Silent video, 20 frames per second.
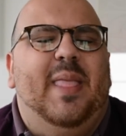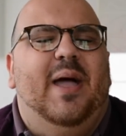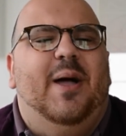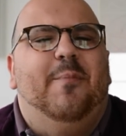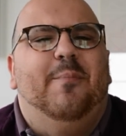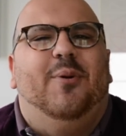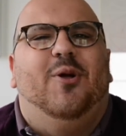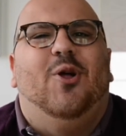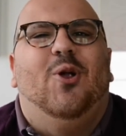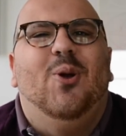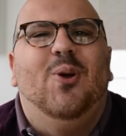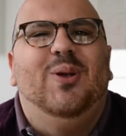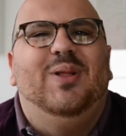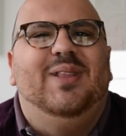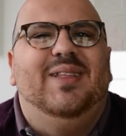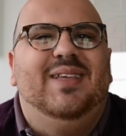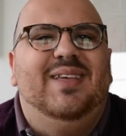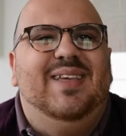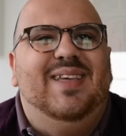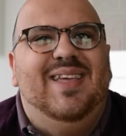I'm
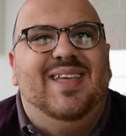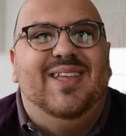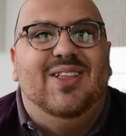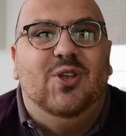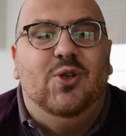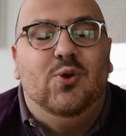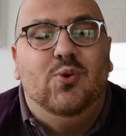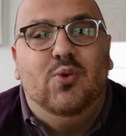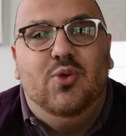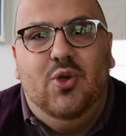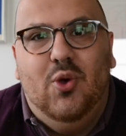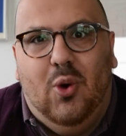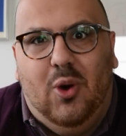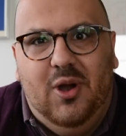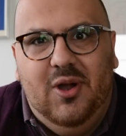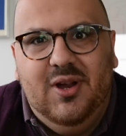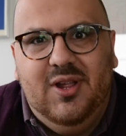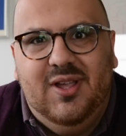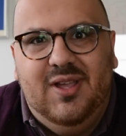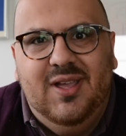currently in New
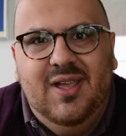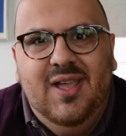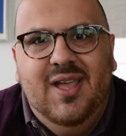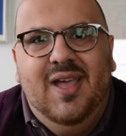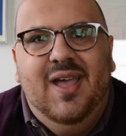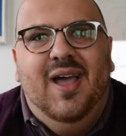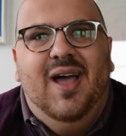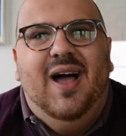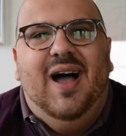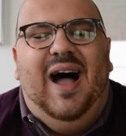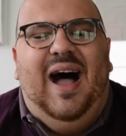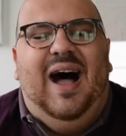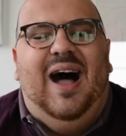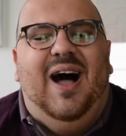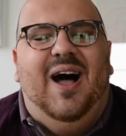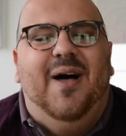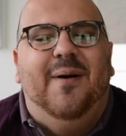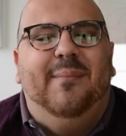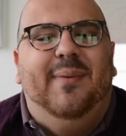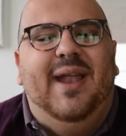York,
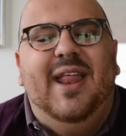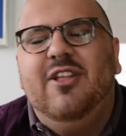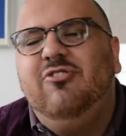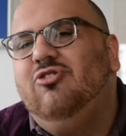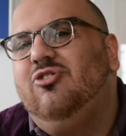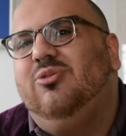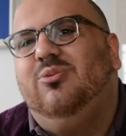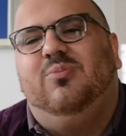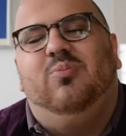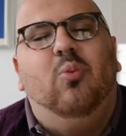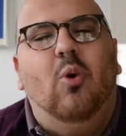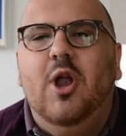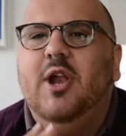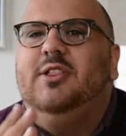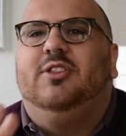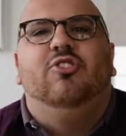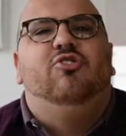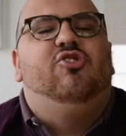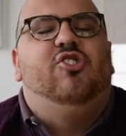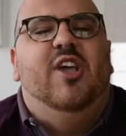um, and I just
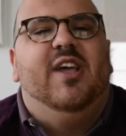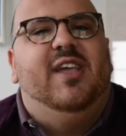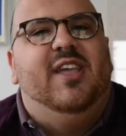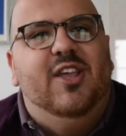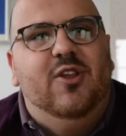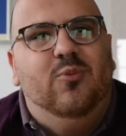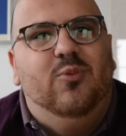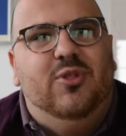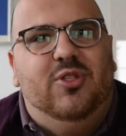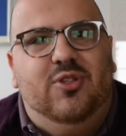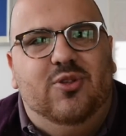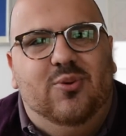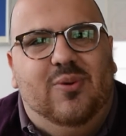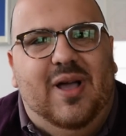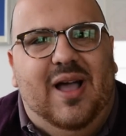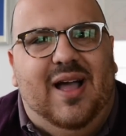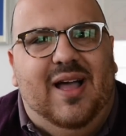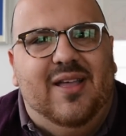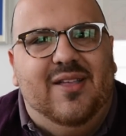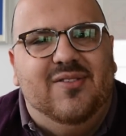wanted to check in with you
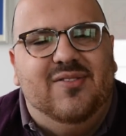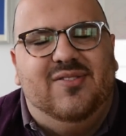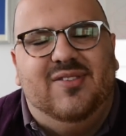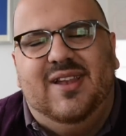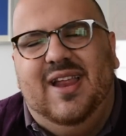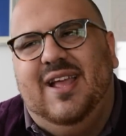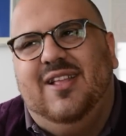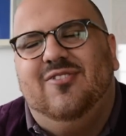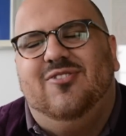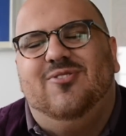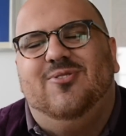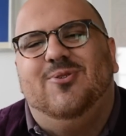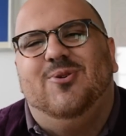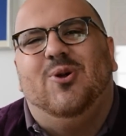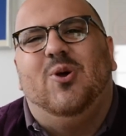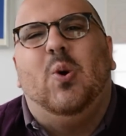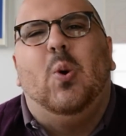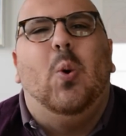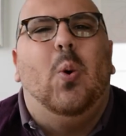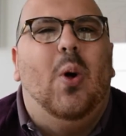guys and
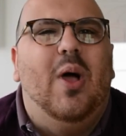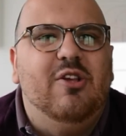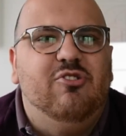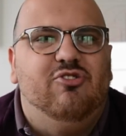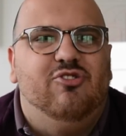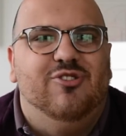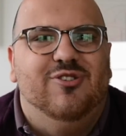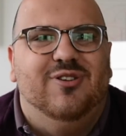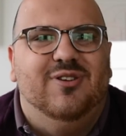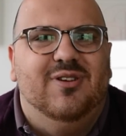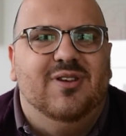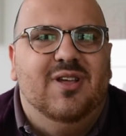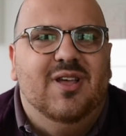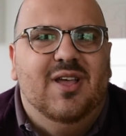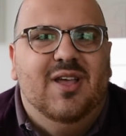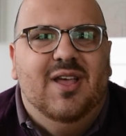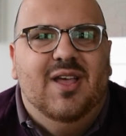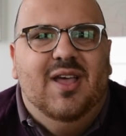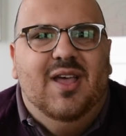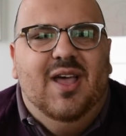answer a question
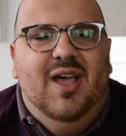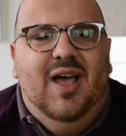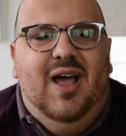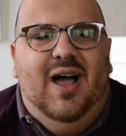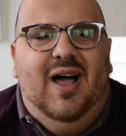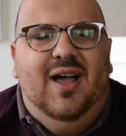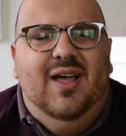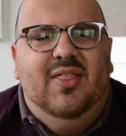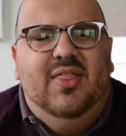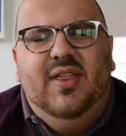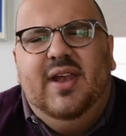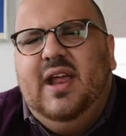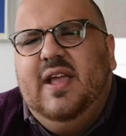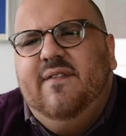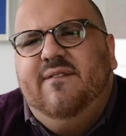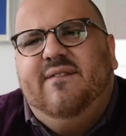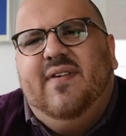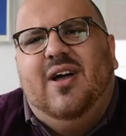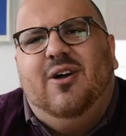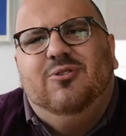uh, that I
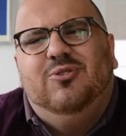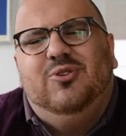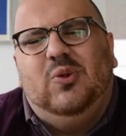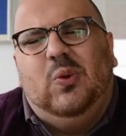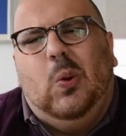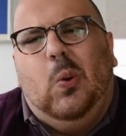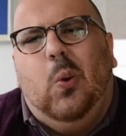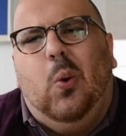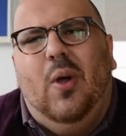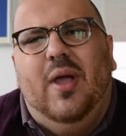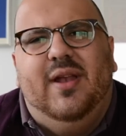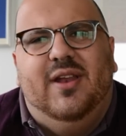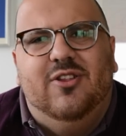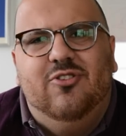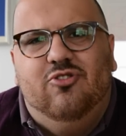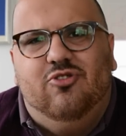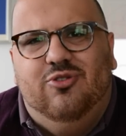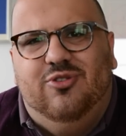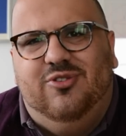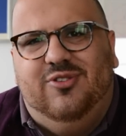found quite
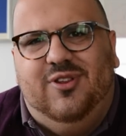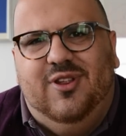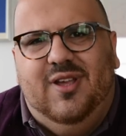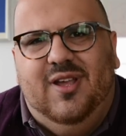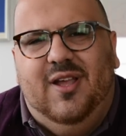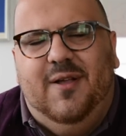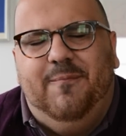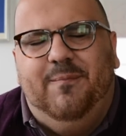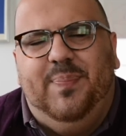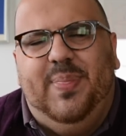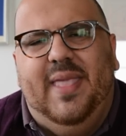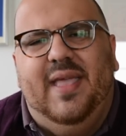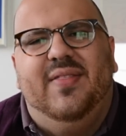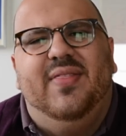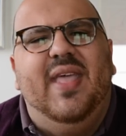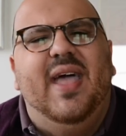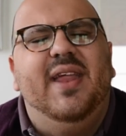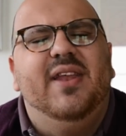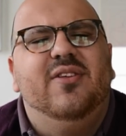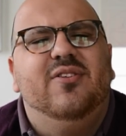interesting,
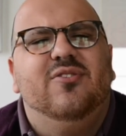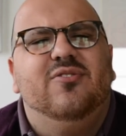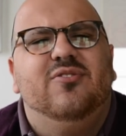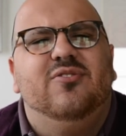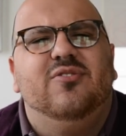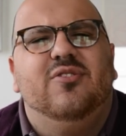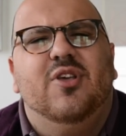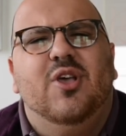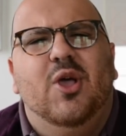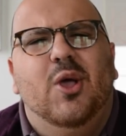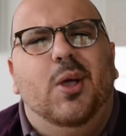and that is,